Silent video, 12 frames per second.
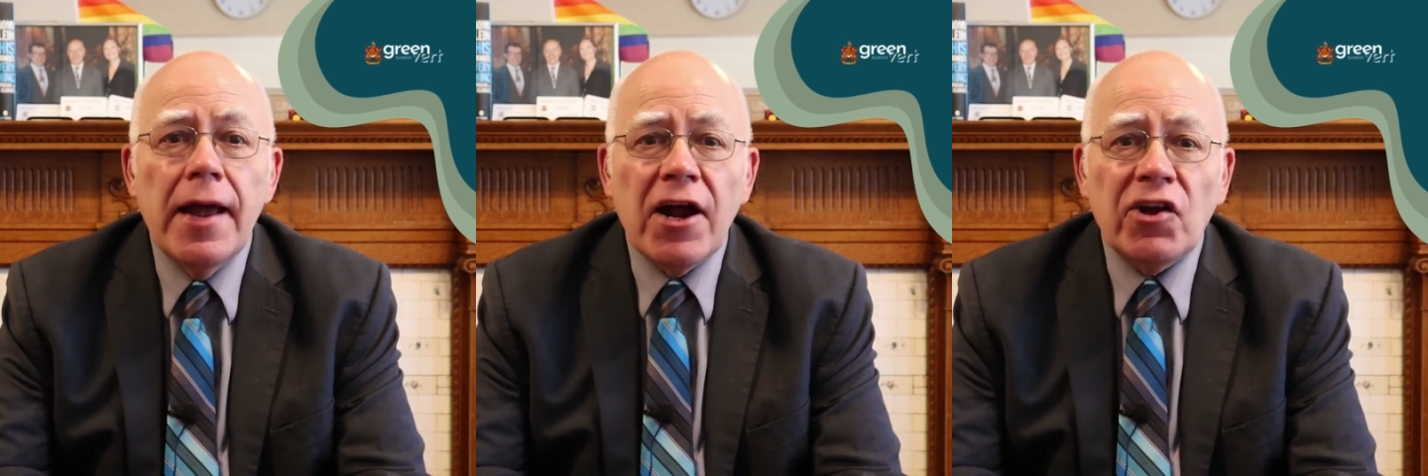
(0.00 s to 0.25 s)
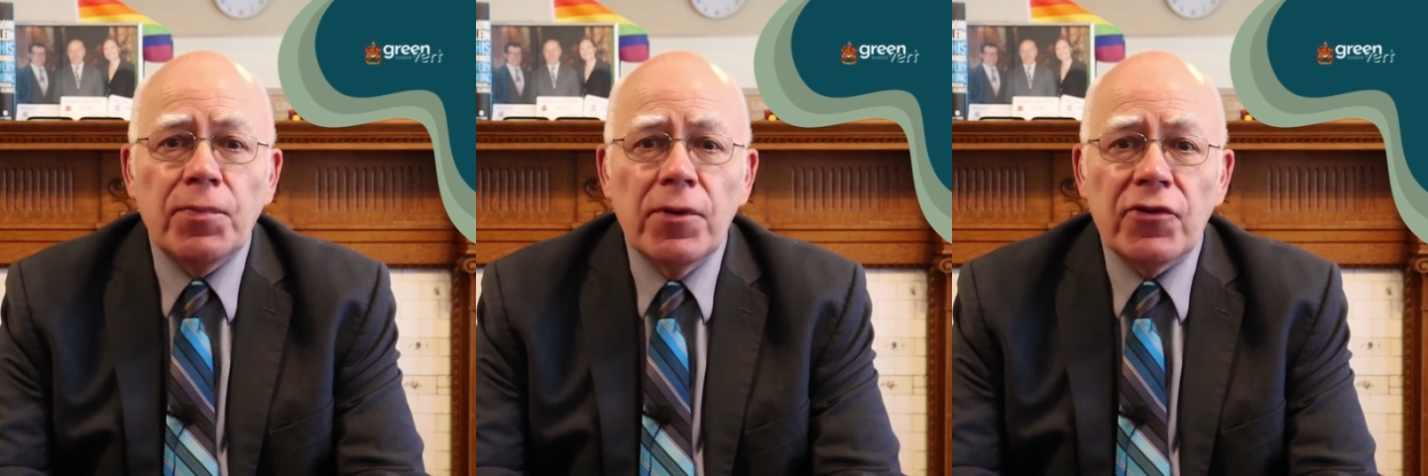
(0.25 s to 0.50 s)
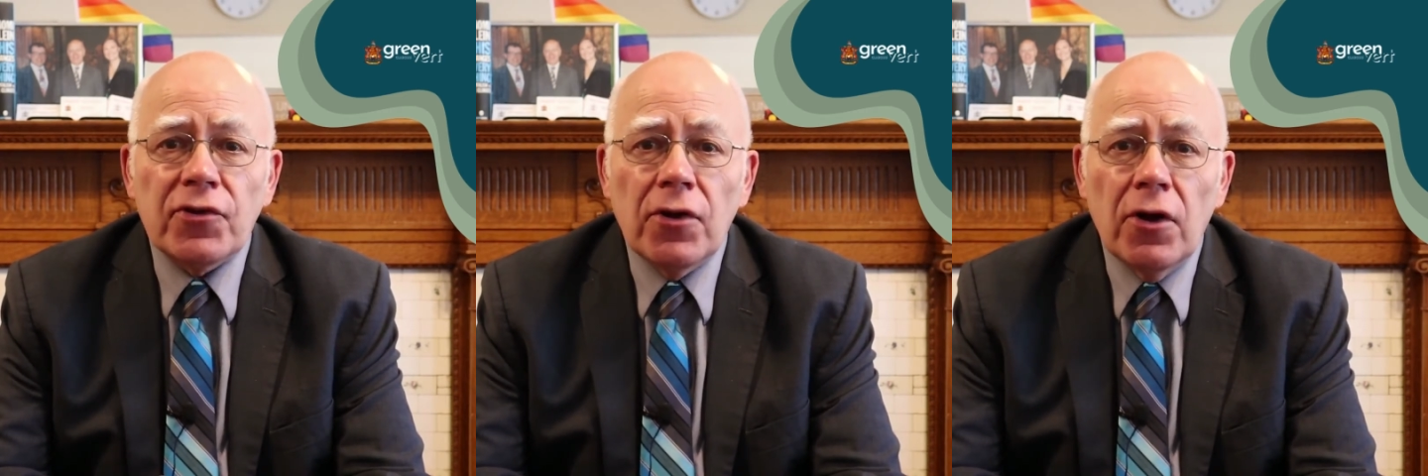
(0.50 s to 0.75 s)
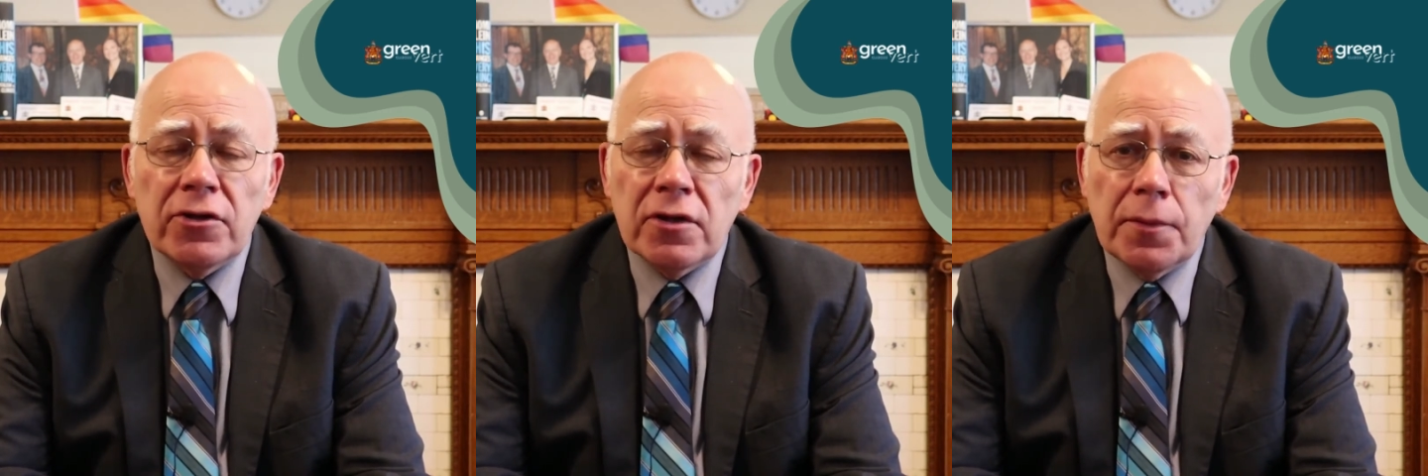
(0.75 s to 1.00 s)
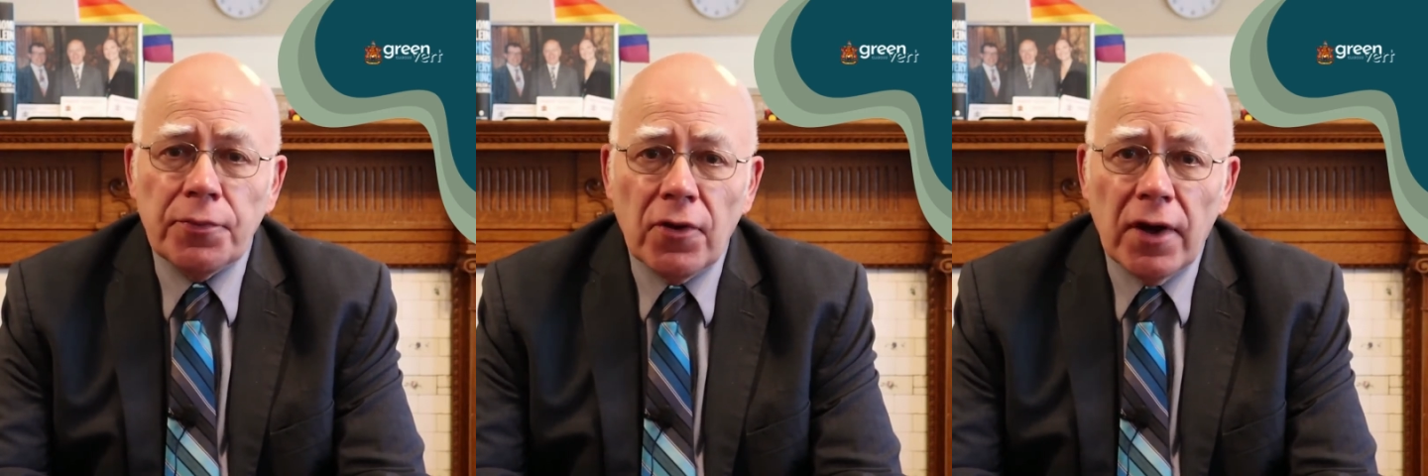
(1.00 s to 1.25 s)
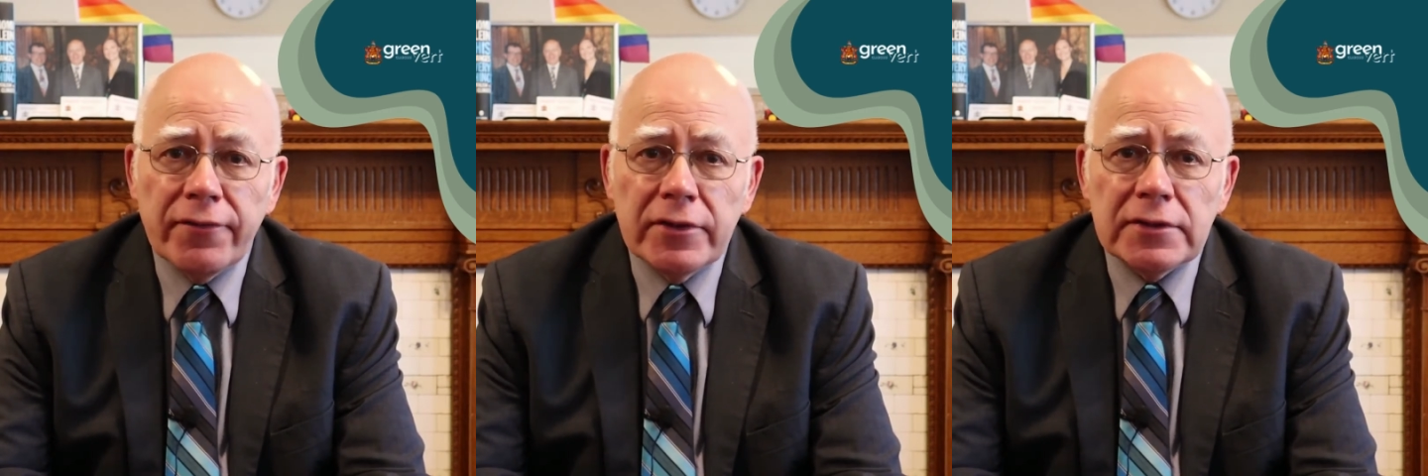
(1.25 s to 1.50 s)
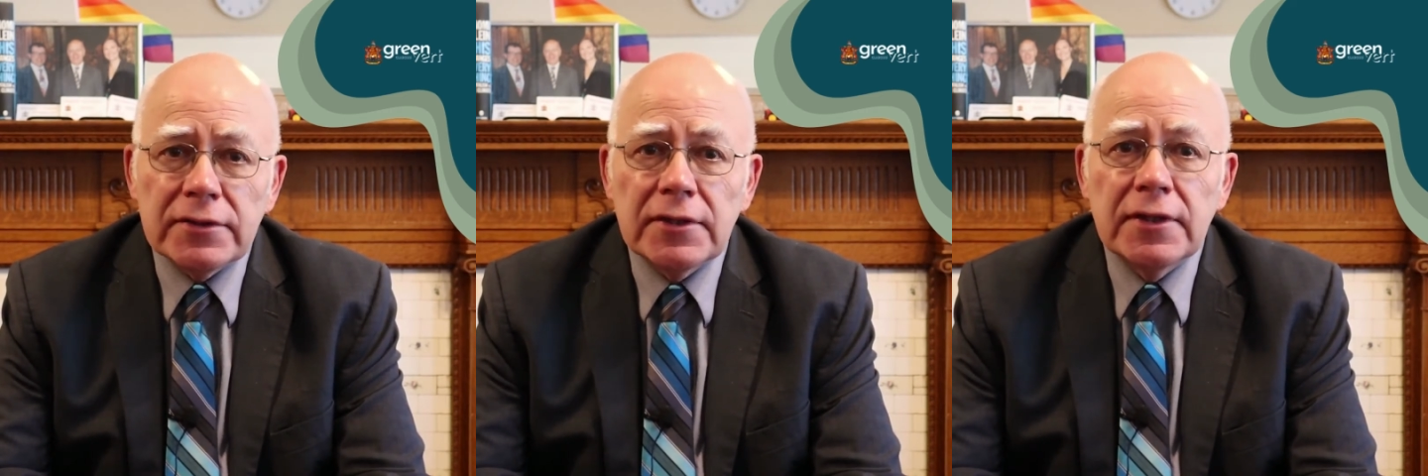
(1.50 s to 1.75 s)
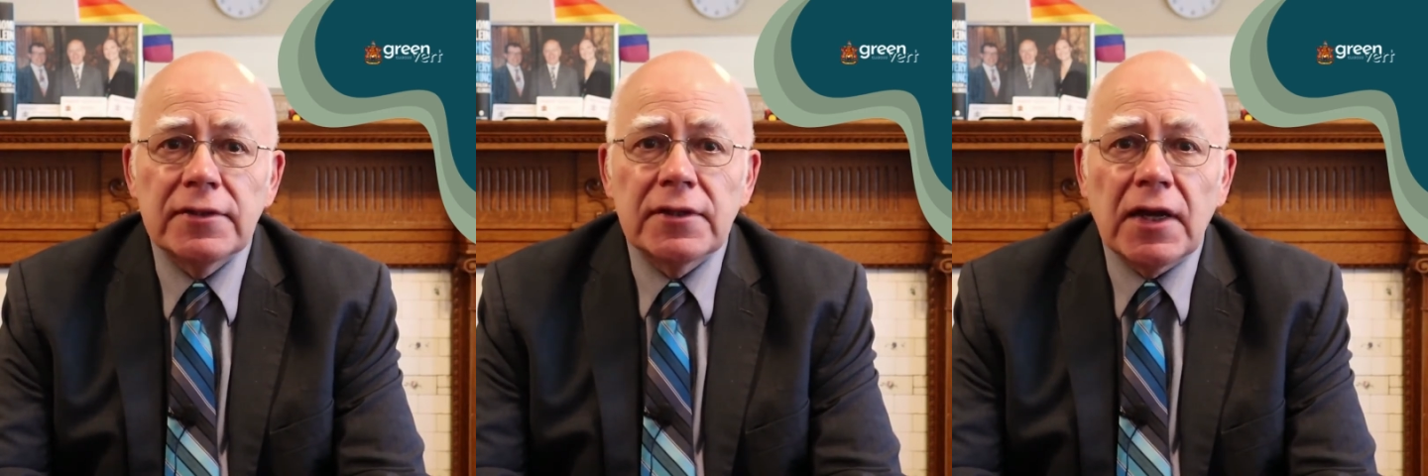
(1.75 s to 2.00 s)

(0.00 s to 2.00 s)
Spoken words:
experts called on the province